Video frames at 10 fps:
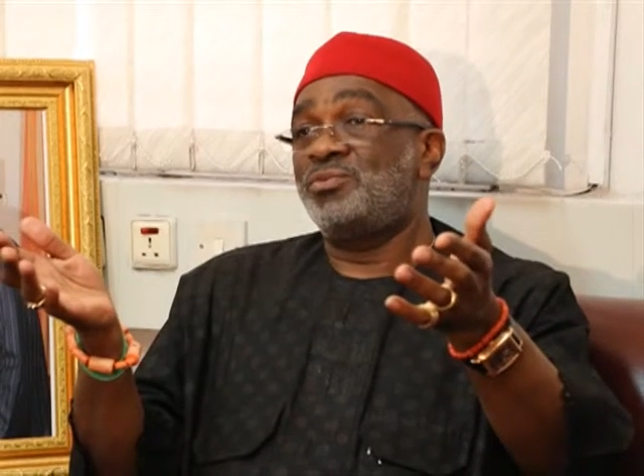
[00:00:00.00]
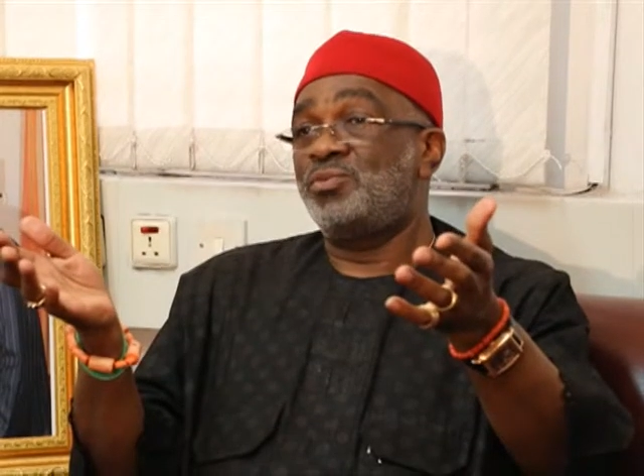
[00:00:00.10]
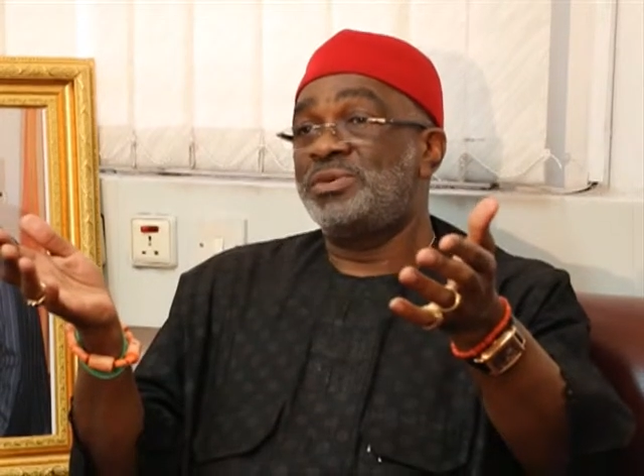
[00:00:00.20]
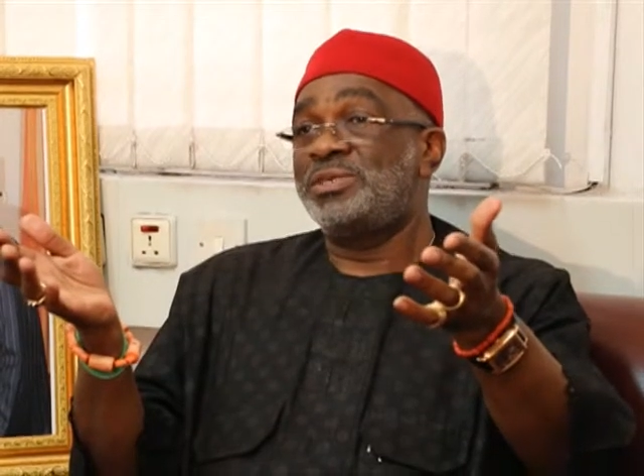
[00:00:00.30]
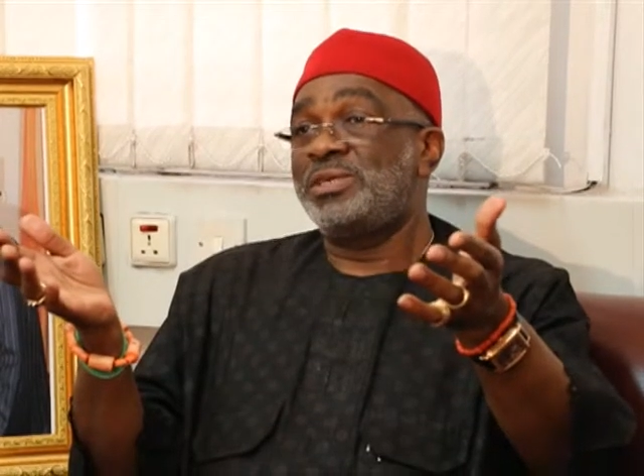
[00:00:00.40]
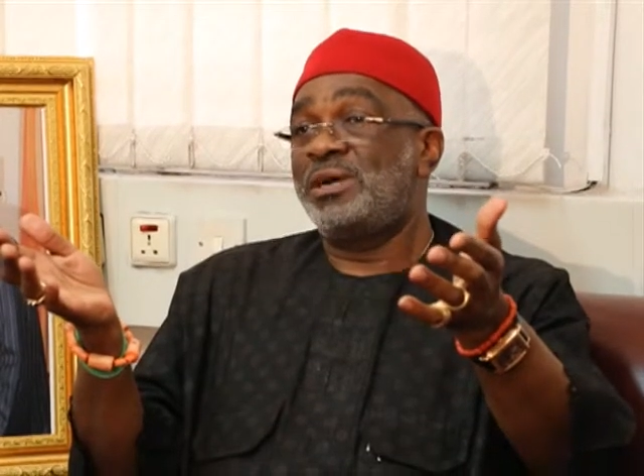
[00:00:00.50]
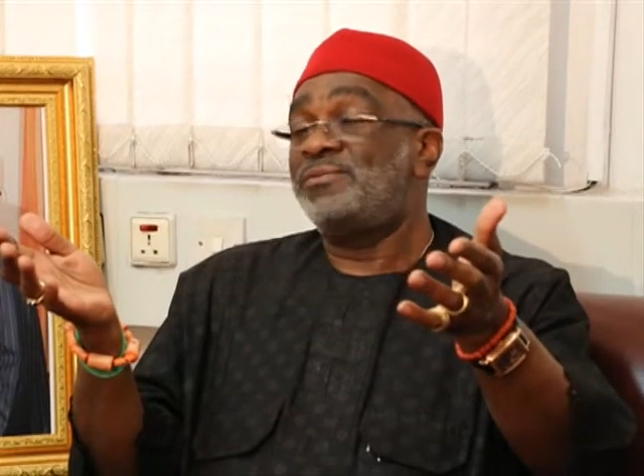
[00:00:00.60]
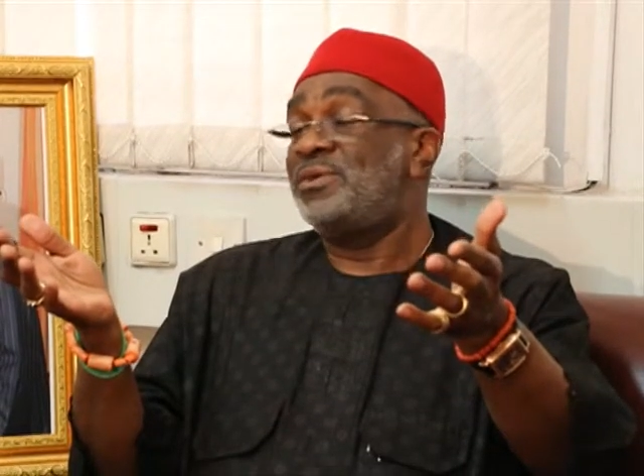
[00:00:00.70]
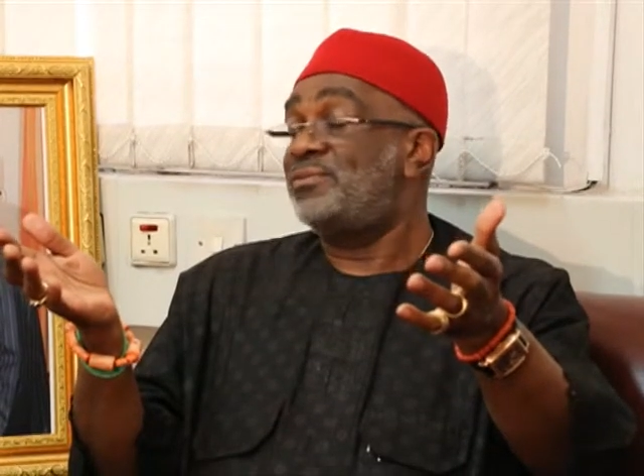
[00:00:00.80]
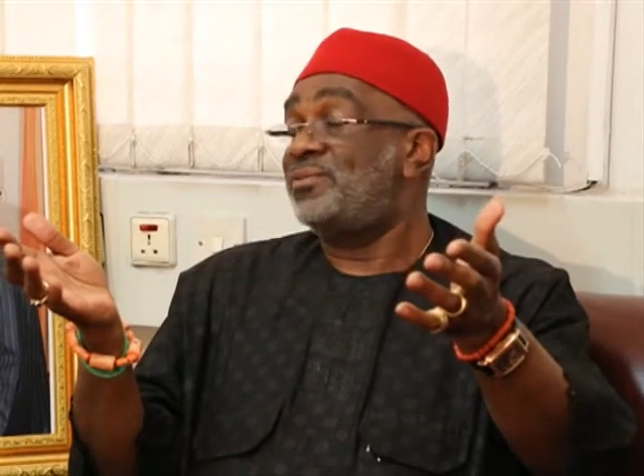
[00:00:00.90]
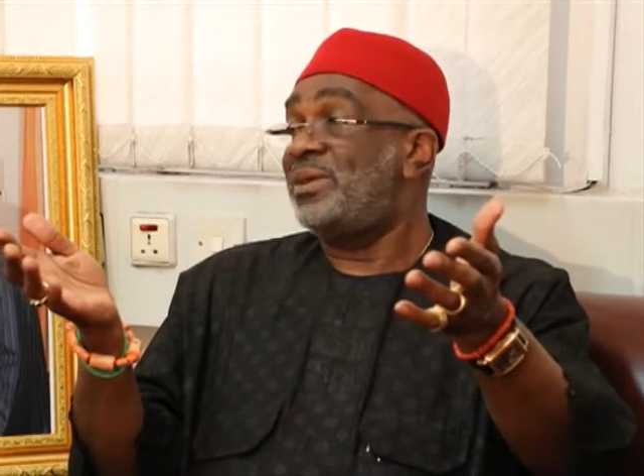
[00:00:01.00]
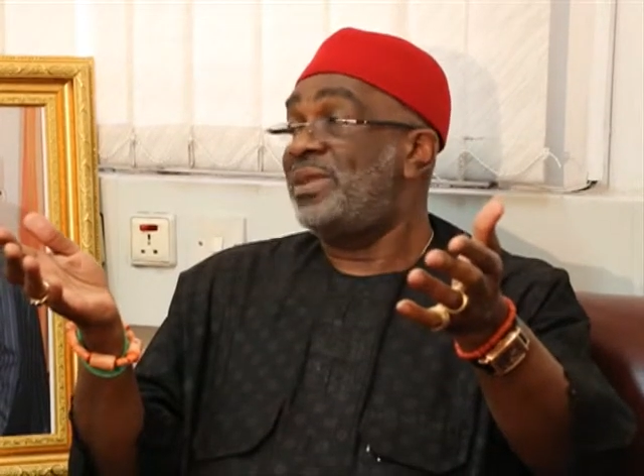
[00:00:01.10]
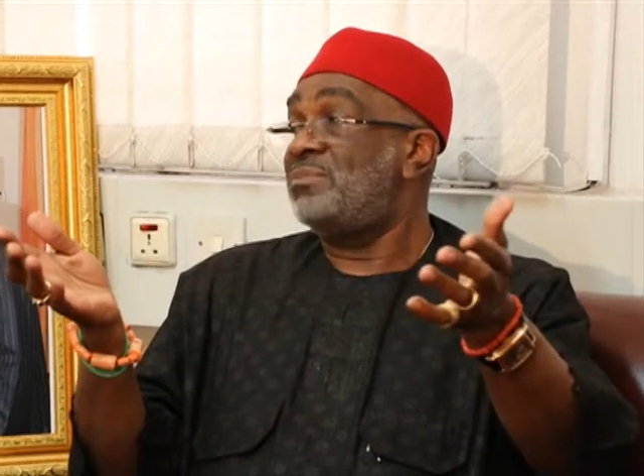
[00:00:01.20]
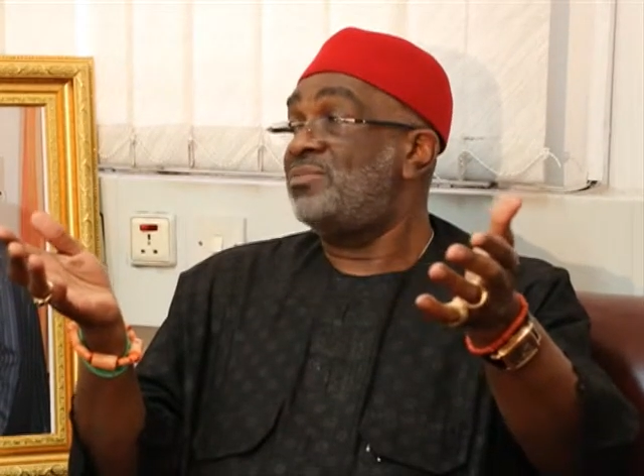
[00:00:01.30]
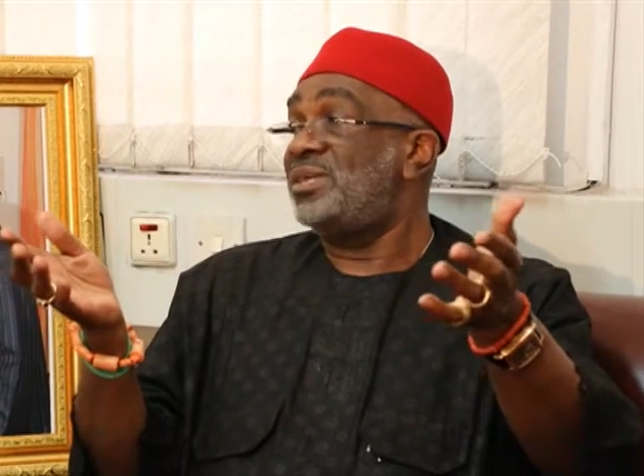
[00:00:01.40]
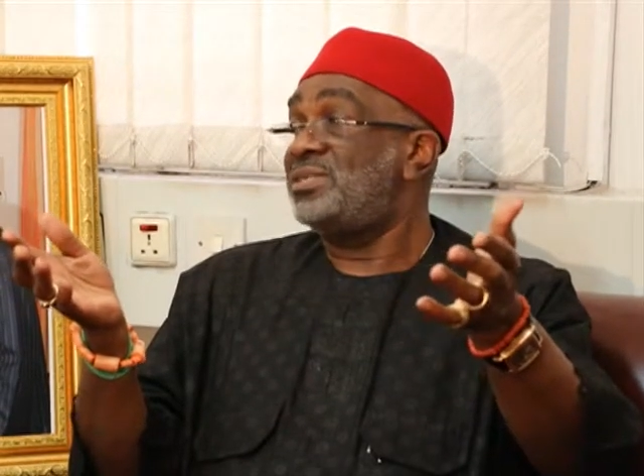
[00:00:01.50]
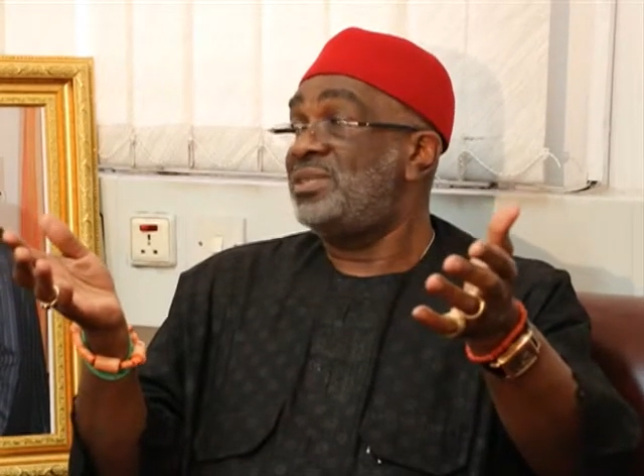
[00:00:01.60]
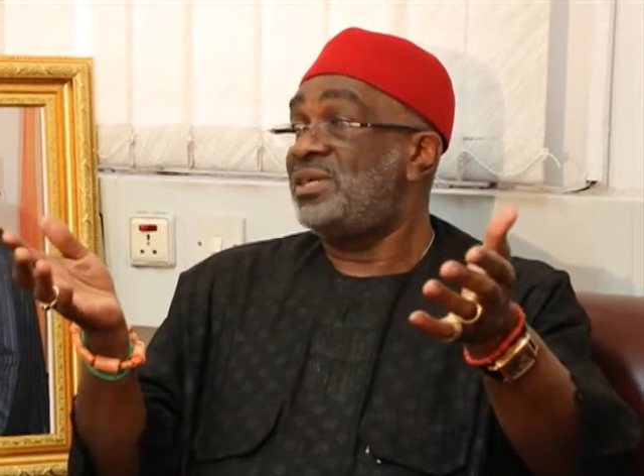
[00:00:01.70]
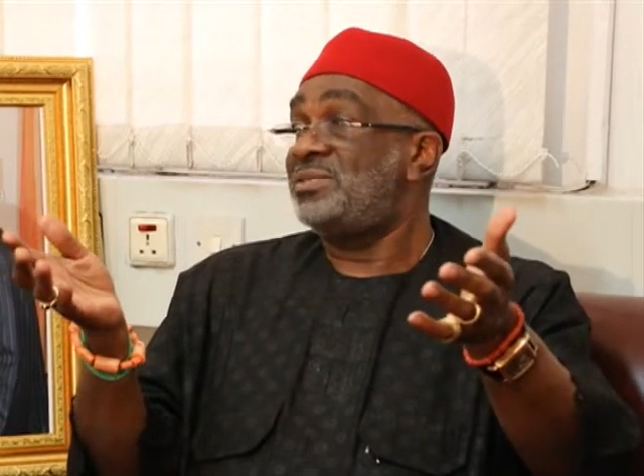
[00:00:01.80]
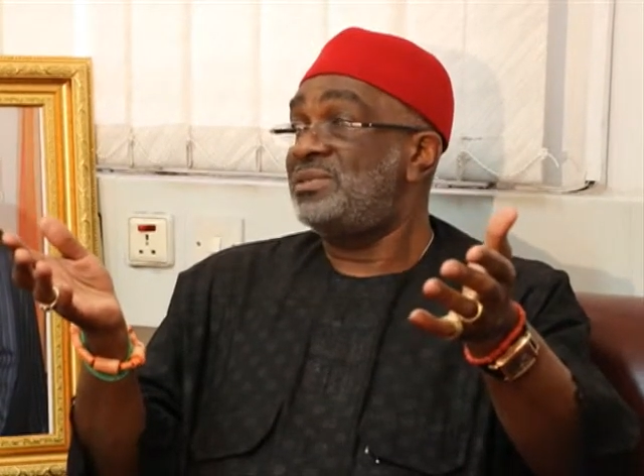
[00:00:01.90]
woman governor from Anambra
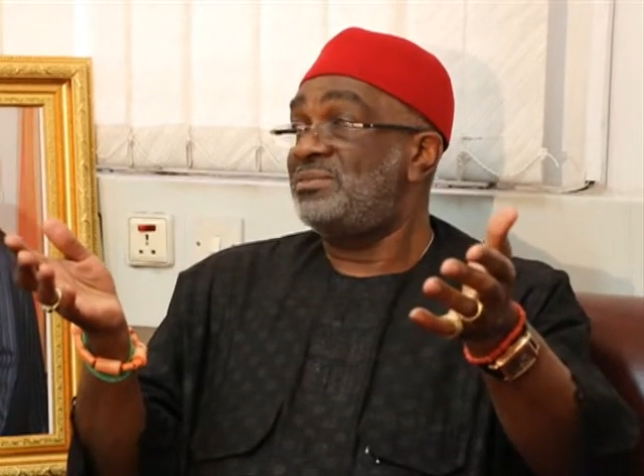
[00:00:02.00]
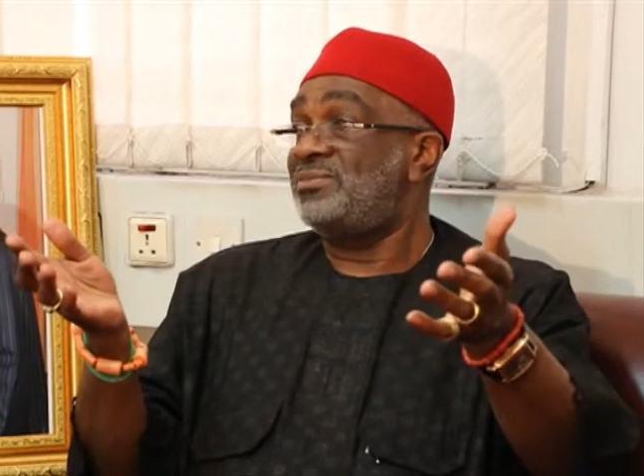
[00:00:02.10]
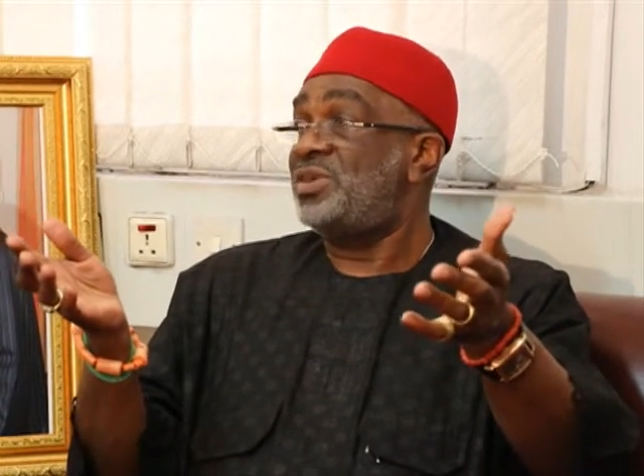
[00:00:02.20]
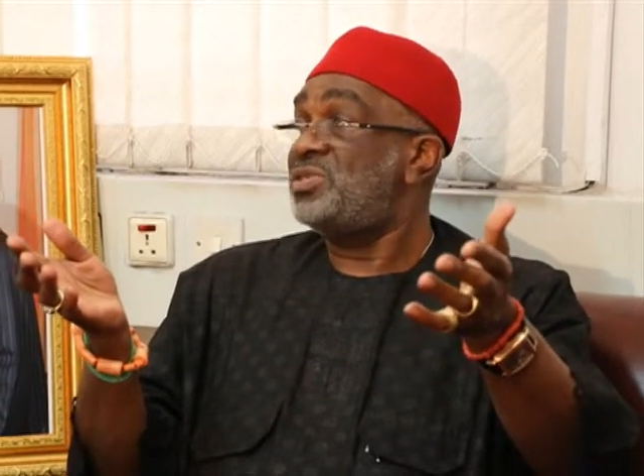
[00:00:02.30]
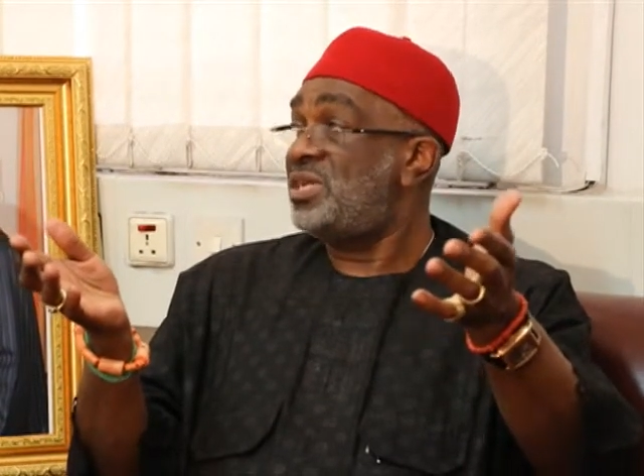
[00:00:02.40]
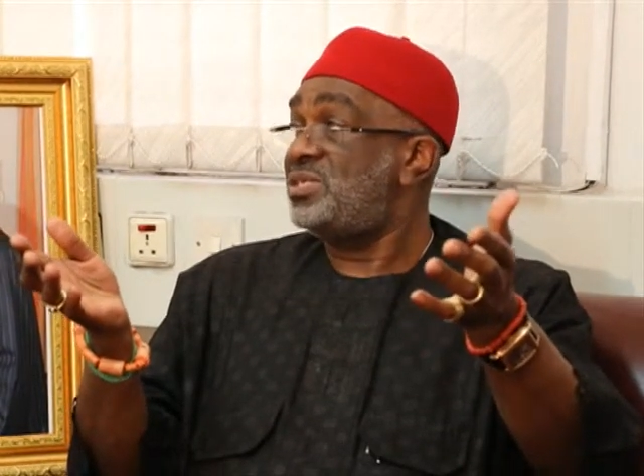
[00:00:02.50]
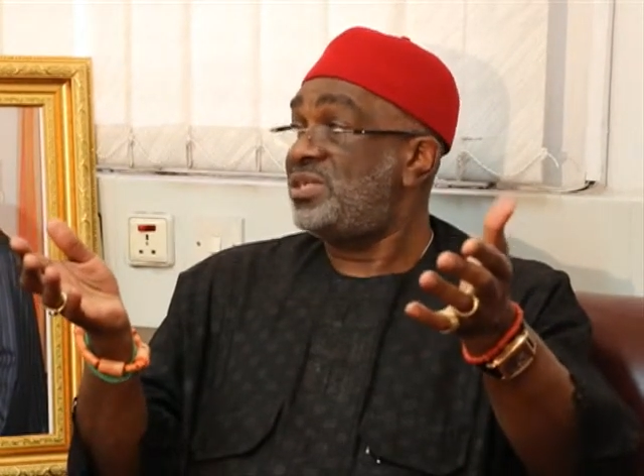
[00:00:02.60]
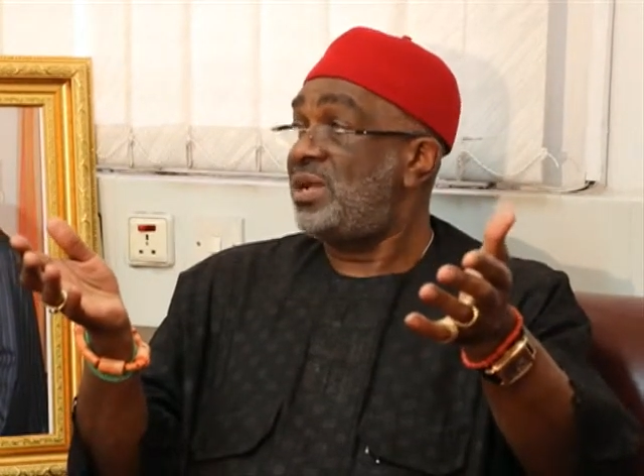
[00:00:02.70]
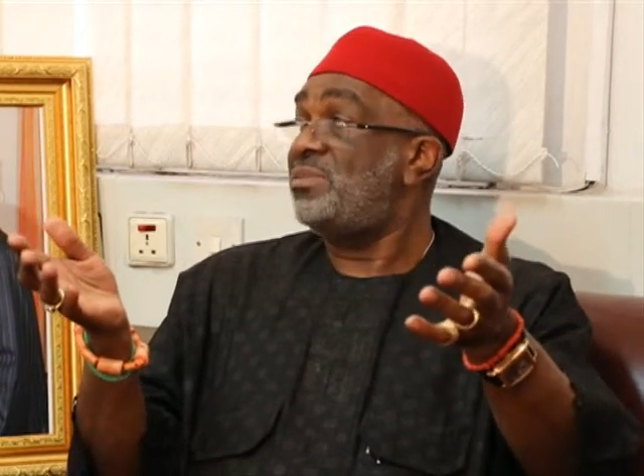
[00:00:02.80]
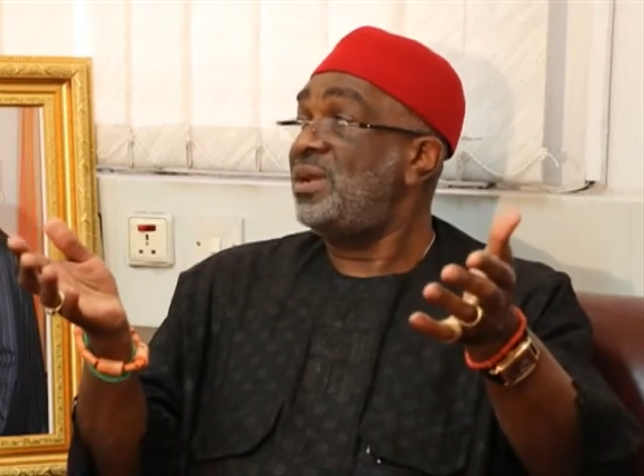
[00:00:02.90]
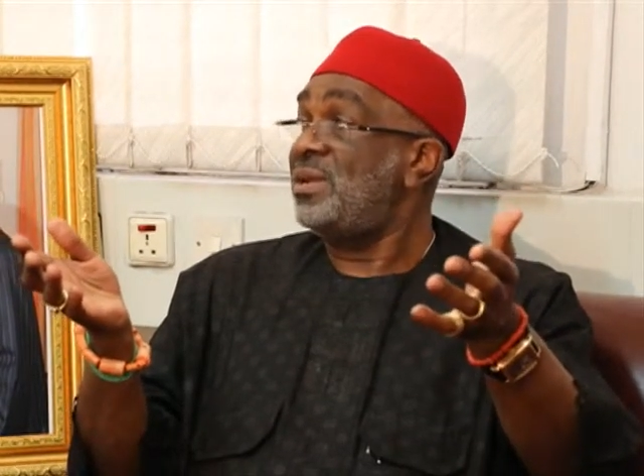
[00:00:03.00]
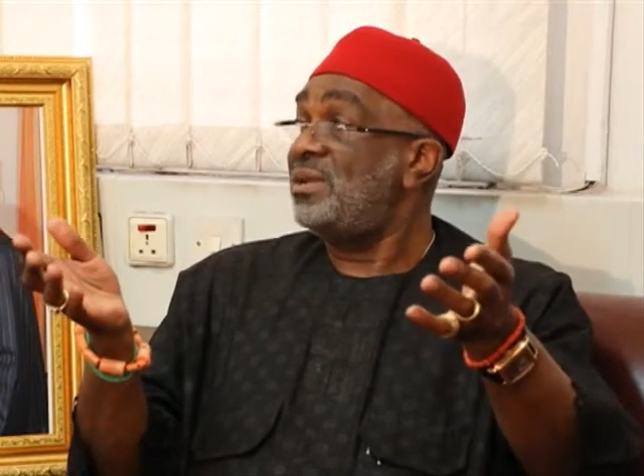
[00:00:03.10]
State, Virgie Etiaba.